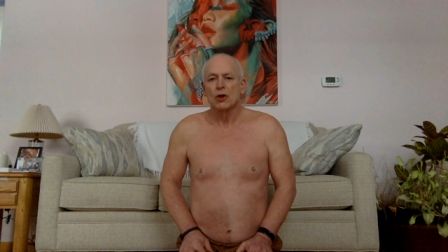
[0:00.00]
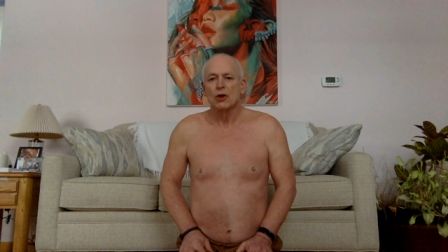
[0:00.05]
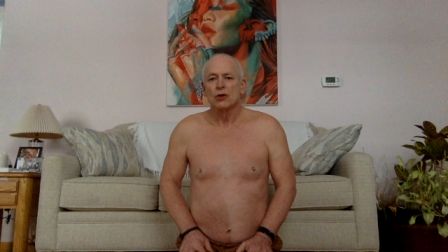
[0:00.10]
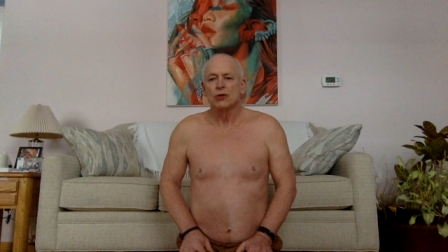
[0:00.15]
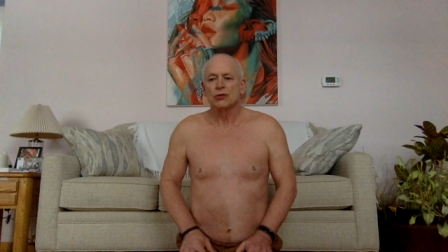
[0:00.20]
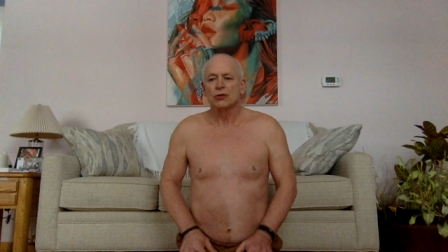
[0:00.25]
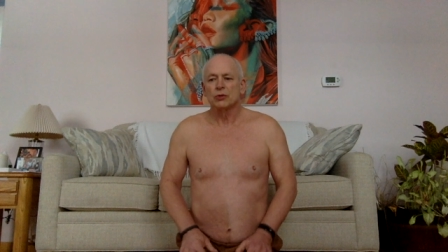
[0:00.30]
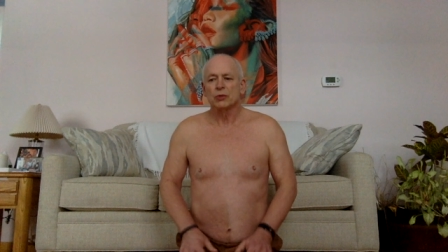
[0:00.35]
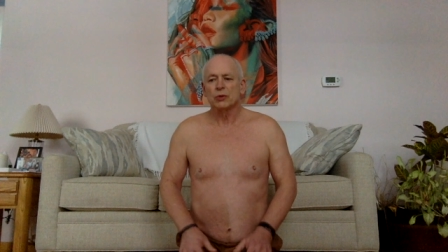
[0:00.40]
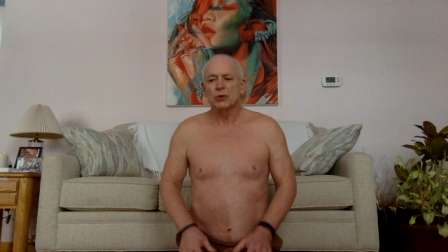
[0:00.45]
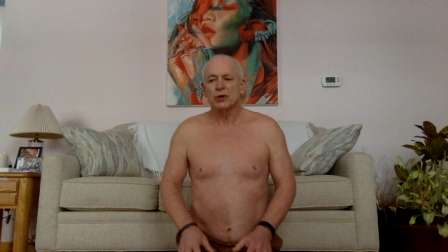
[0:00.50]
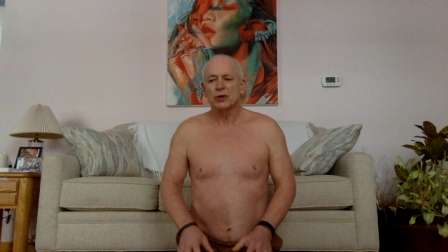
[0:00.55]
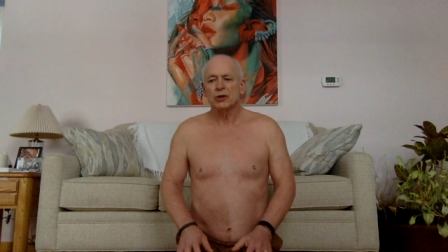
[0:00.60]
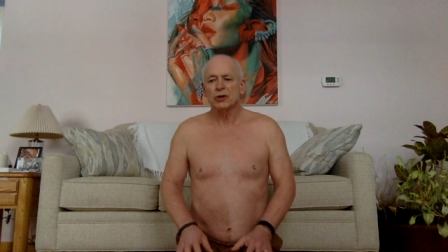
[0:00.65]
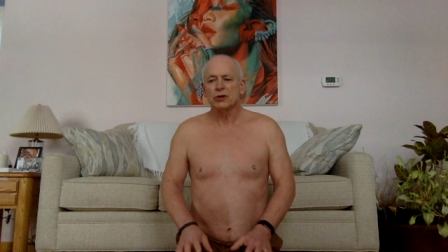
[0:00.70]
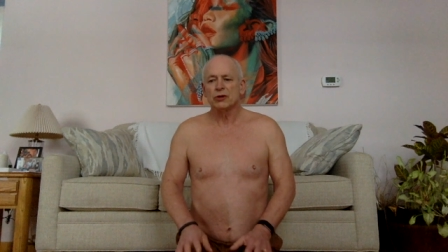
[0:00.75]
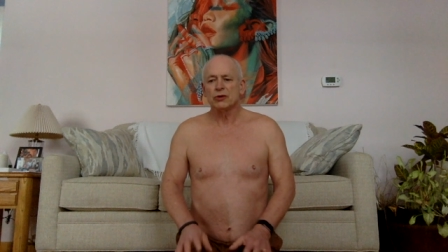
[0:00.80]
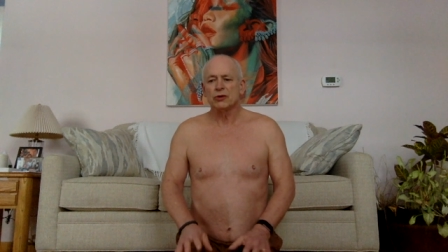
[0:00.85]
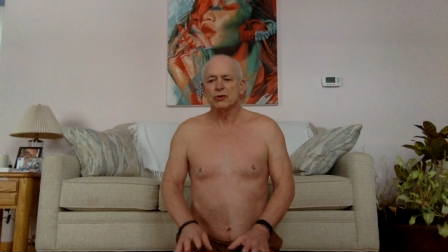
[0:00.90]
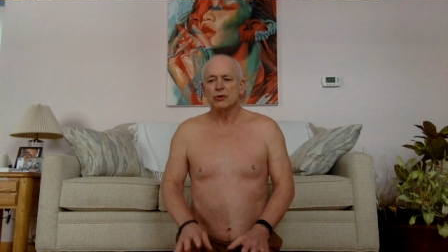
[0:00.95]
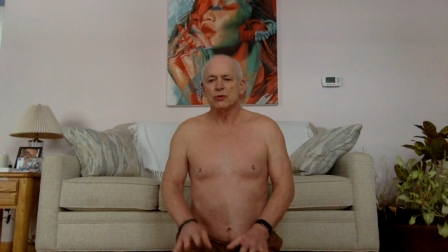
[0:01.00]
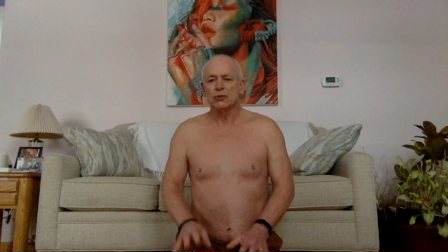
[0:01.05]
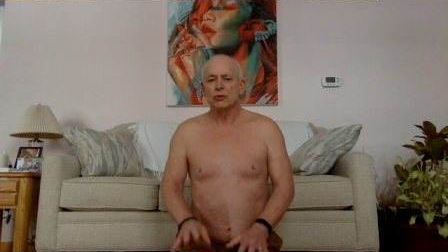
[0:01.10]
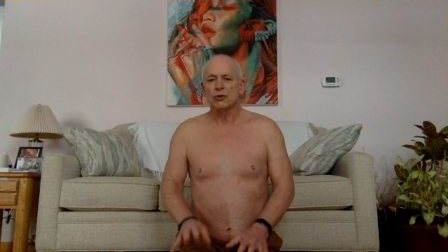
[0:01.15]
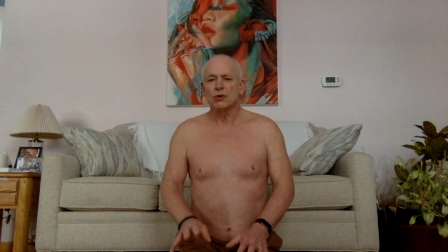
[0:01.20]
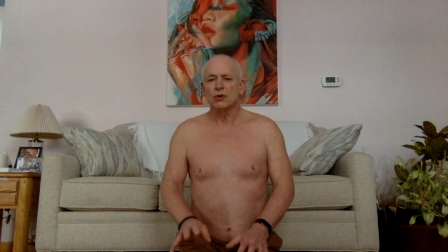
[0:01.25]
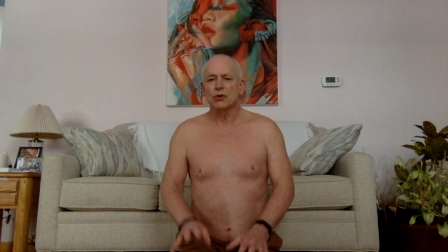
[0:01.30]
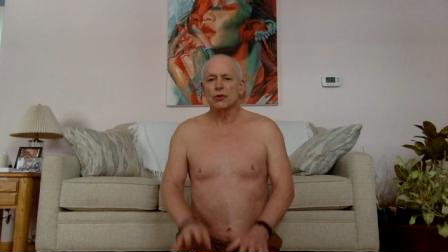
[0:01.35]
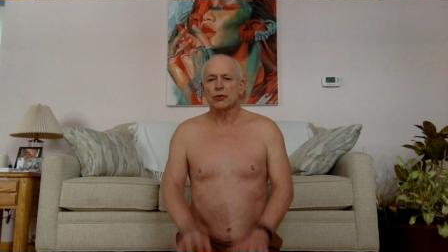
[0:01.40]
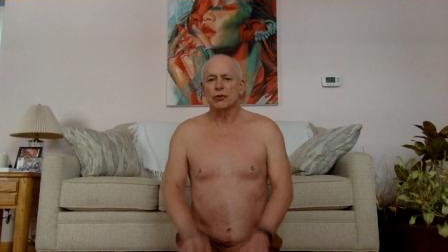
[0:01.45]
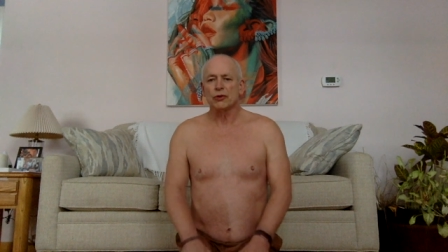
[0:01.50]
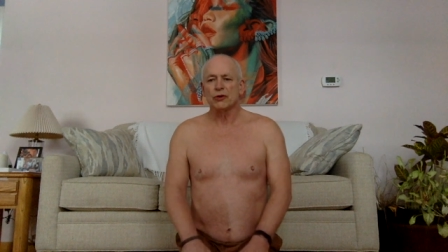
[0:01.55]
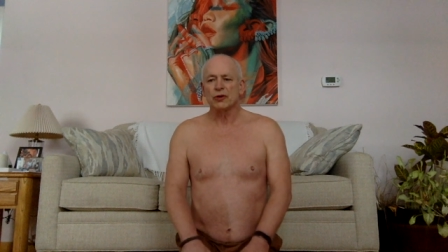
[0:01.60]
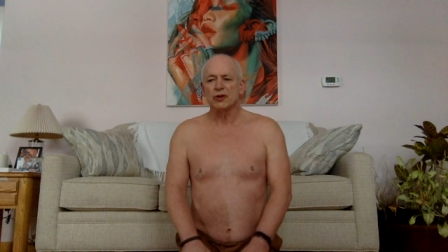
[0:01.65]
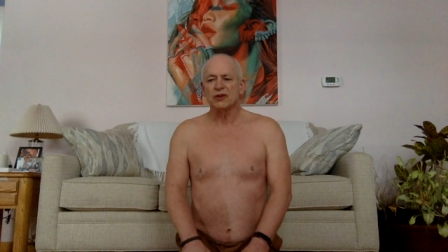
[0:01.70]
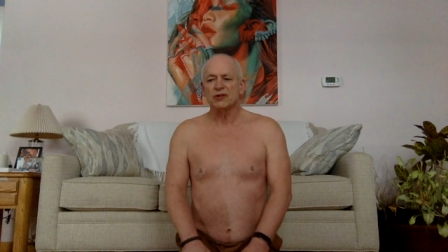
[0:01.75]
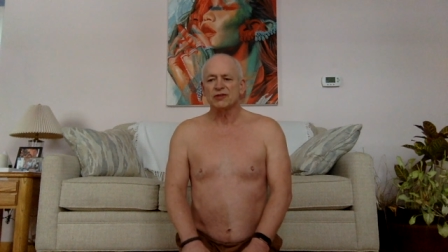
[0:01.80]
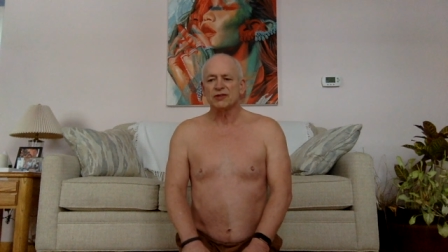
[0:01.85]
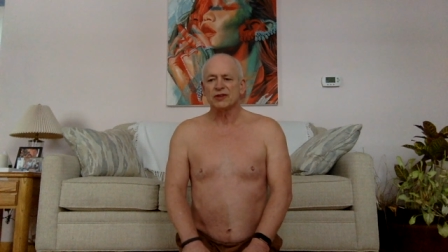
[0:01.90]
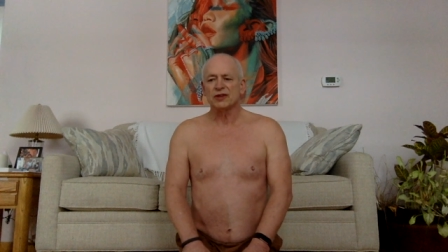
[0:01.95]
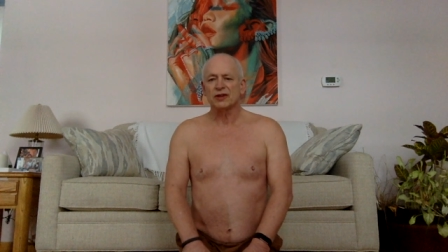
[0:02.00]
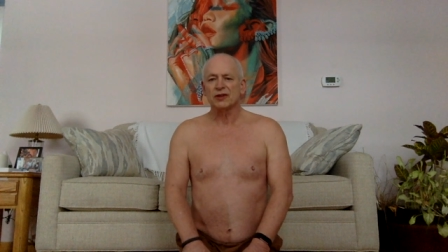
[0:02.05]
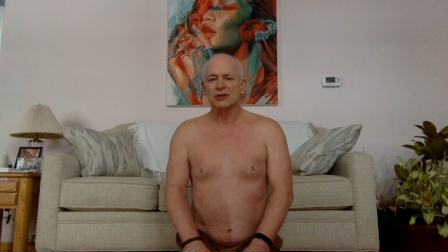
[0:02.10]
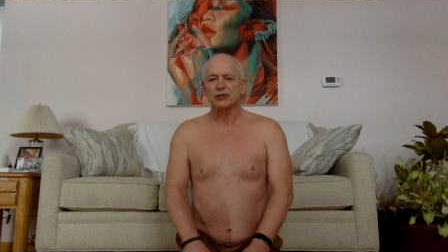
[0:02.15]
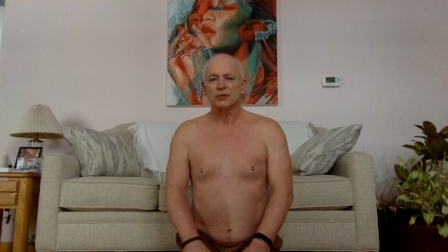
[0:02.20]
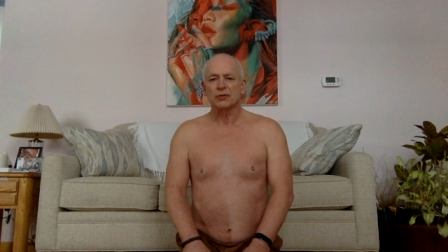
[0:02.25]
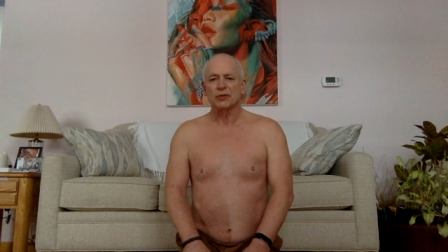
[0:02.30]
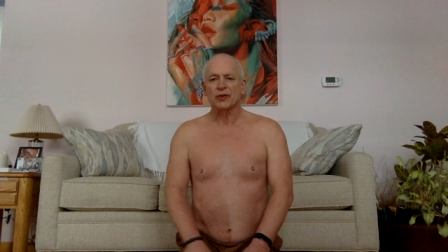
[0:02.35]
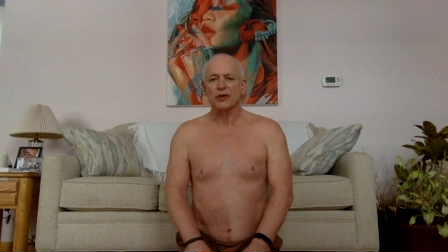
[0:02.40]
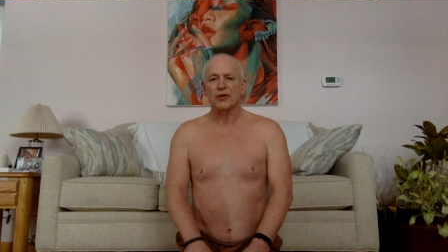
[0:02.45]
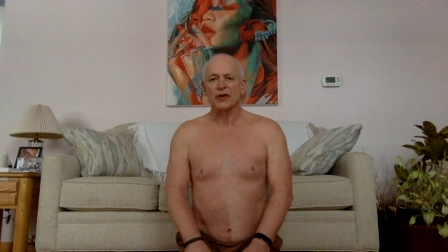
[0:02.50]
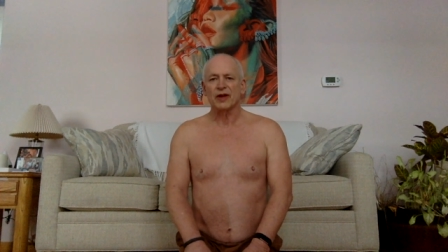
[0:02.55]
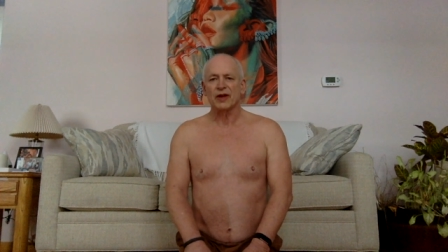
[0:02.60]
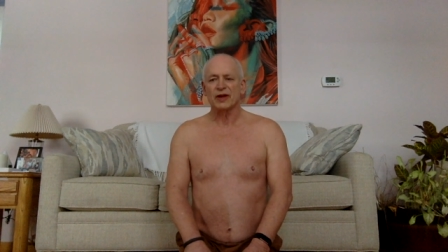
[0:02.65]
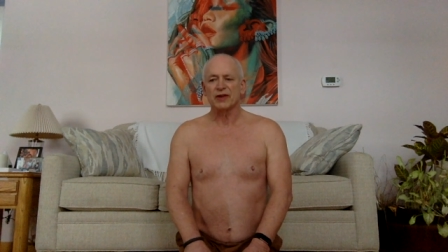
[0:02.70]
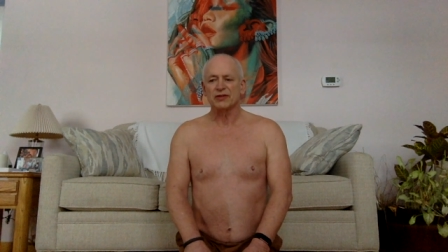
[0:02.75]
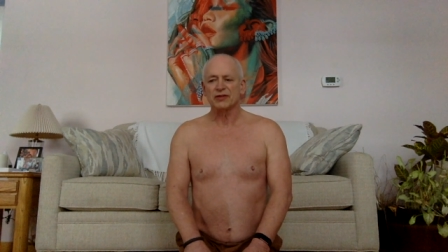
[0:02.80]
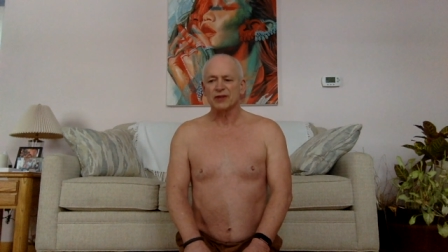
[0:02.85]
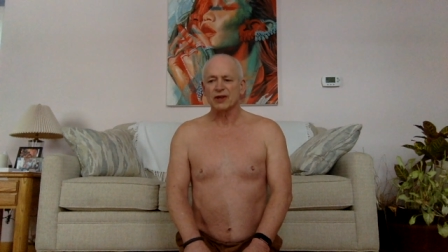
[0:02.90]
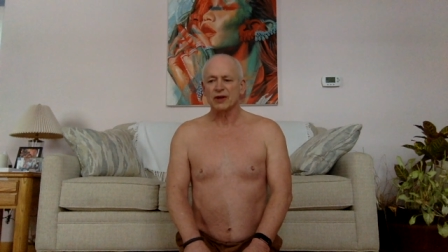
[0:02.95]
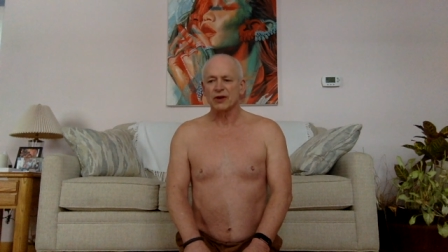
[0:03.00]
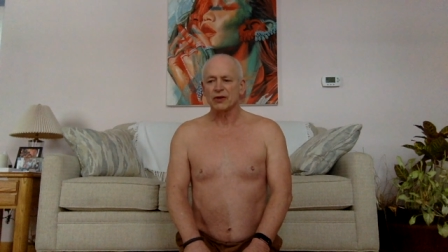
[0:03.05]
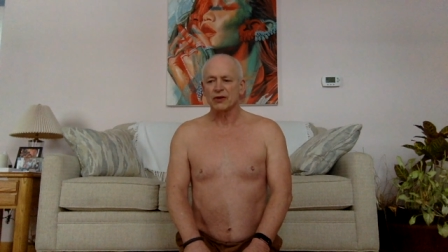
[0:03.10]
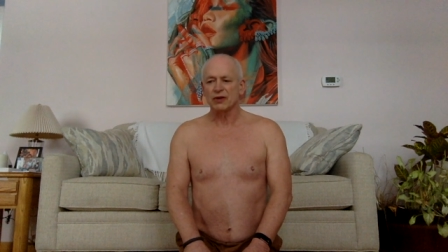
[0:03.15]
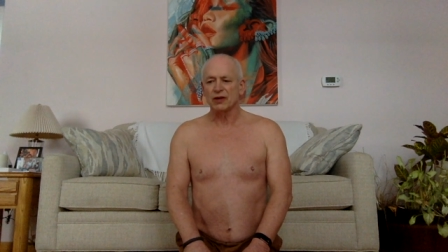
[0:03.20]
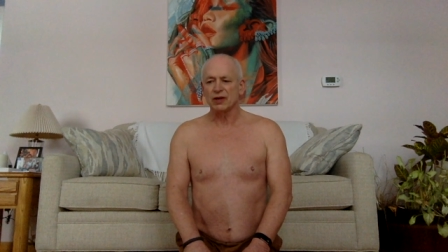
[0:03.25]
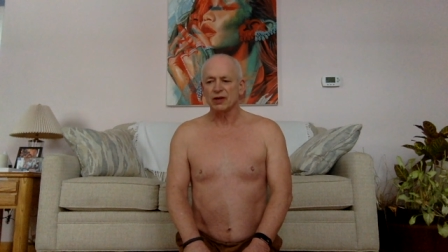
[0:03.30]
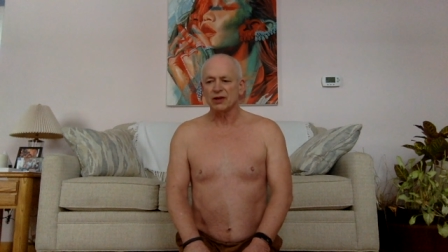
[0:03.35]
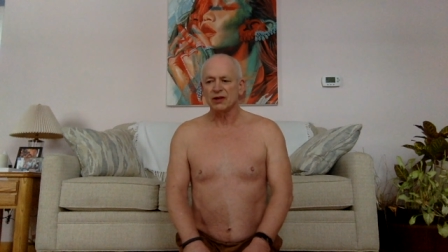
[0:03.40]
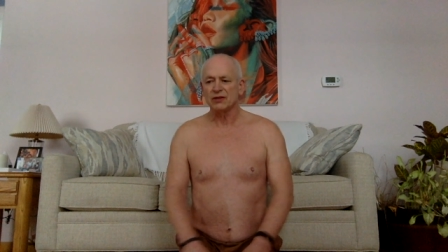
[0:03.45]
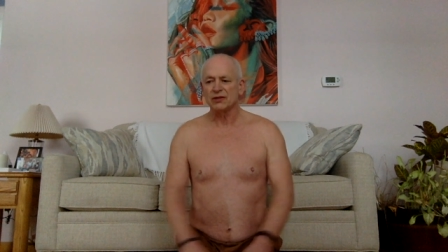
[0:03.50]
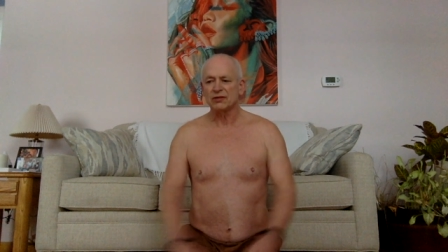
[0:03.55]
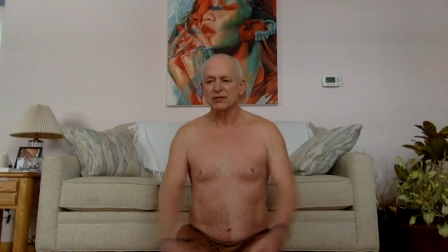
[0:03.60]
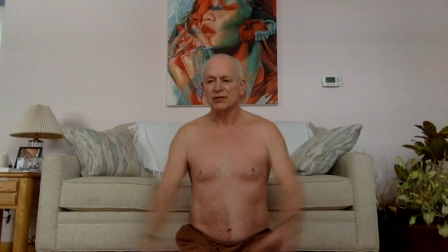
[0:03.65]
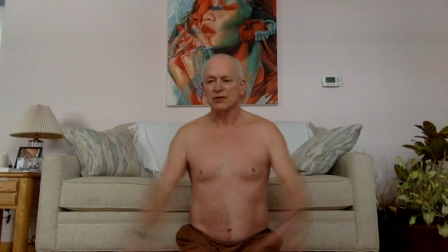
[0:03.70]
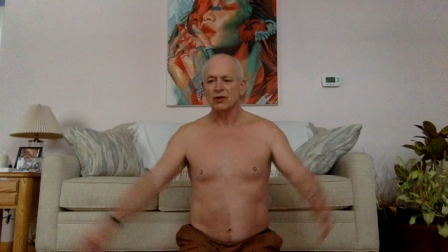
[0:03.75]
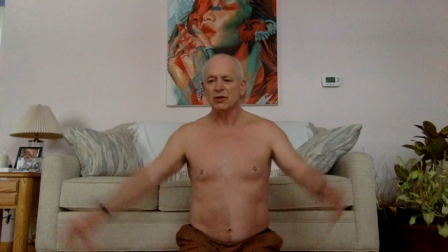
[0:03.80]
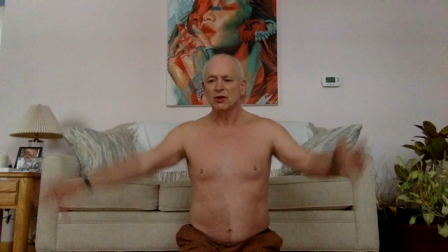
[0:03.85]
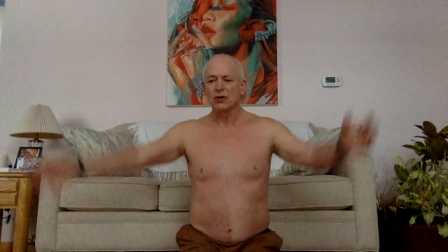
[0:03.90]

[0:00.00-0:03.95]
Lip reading: So we're going to do 36 with our hands on our knees.